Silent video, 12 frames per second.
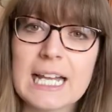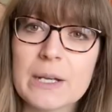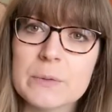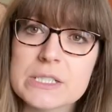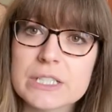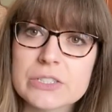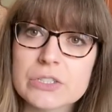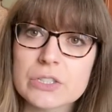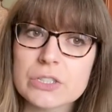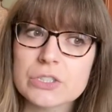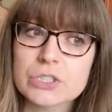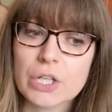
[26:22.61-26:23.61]
I wanted to
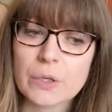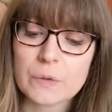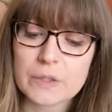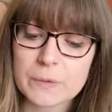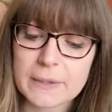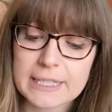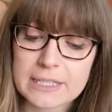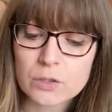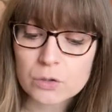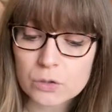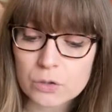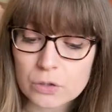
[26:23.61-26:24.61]
show you in
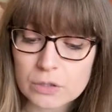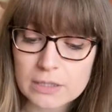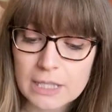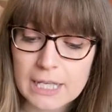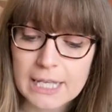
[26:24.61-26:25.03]
haul